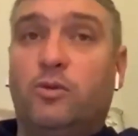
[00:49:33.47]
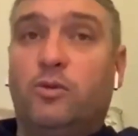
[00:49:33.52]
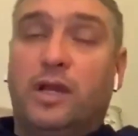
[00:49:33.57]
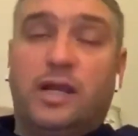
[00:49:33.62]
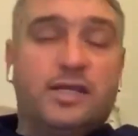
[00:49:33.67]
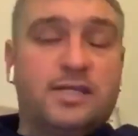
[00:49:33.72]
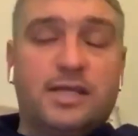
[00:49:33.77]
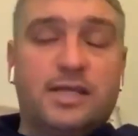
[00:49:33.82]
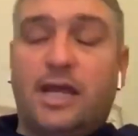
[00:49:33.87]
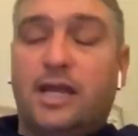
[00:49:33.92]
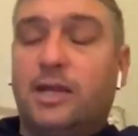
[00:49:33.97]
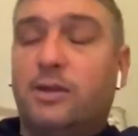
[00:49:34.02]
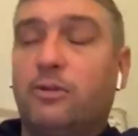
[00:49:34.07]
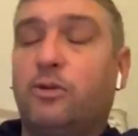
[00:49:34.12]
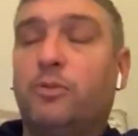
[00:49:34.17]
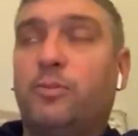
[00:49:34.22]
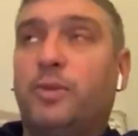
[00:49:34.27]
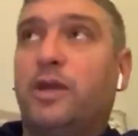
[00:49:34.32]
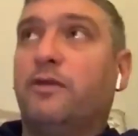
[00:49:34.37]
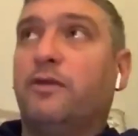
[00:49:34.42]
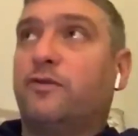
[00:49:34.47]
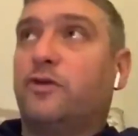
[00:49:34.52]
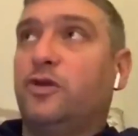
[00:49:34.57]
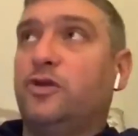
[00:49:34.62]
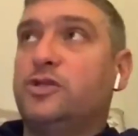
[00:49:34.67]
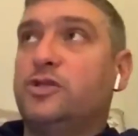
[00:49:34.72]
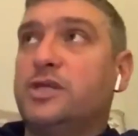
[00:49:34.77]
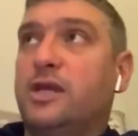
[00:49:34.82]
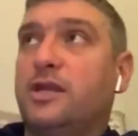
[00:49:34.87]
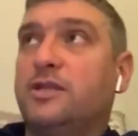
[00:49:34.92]
like Saturday, we beat up
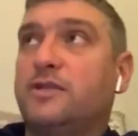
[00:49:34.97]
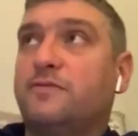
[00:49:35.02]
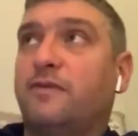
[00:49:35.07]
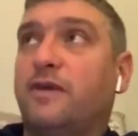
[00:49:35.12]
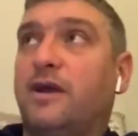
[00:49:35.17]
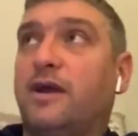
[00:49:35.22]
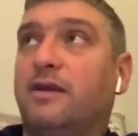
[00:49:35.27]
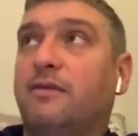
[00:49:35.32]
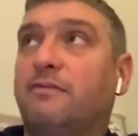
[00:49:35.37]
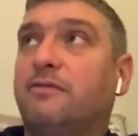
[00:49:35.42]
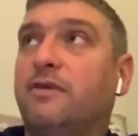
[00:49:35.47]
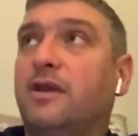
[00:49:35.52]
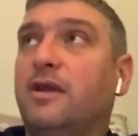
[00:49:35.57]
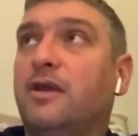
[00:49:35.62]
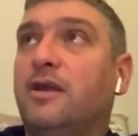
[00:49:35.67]
Crusaders 5.